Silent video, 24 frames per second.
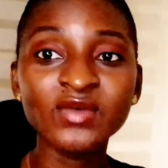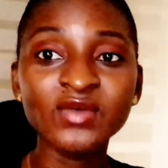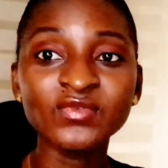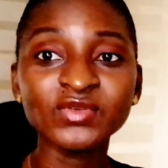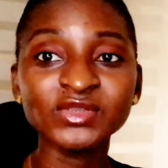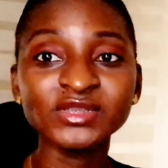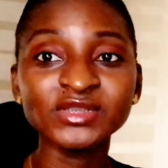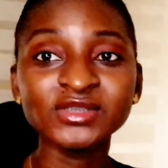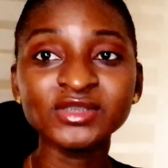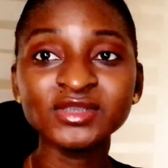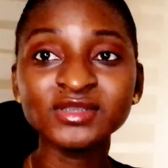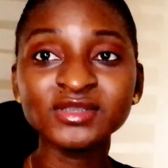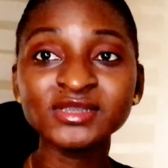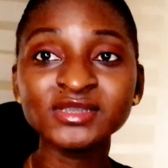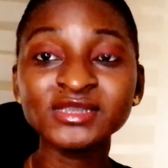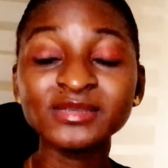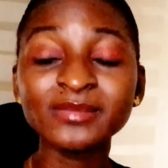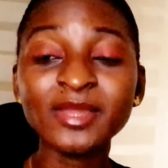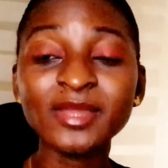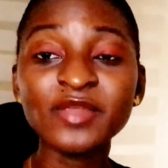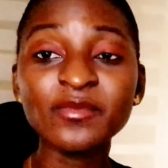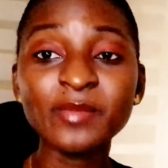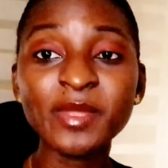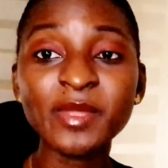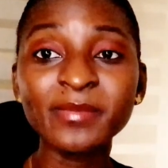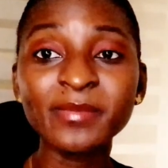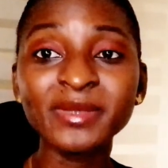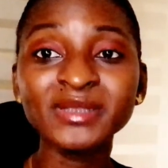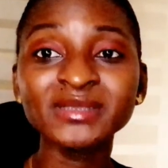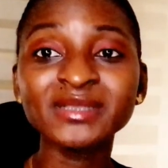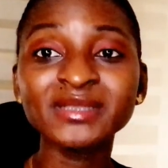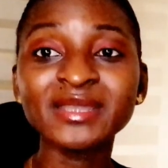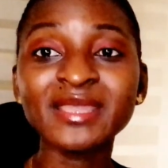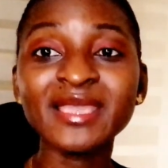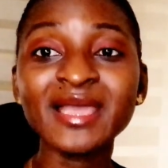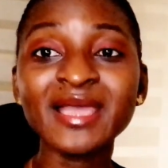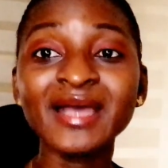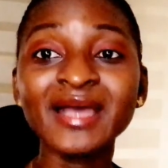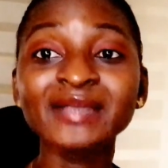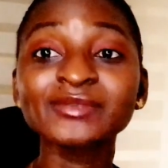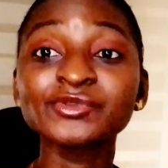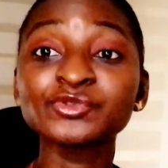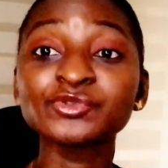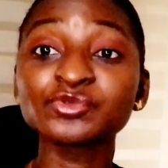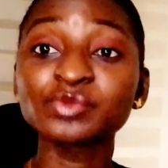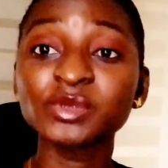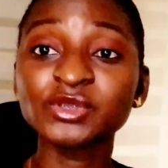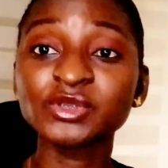for the longest time I remember that I
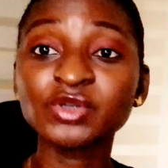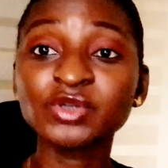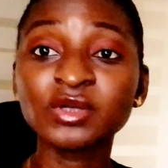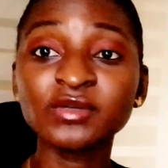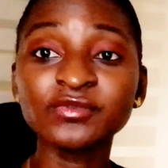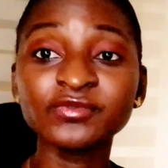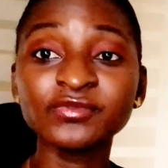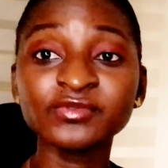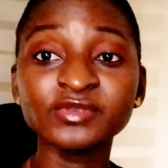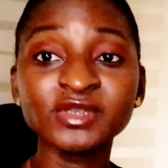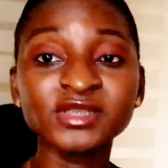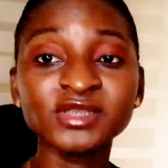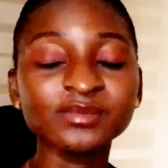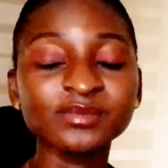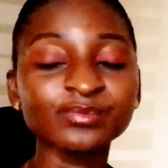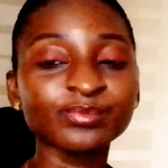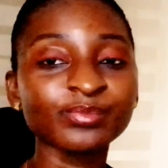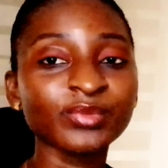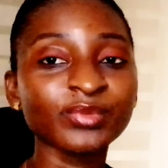had great confidence,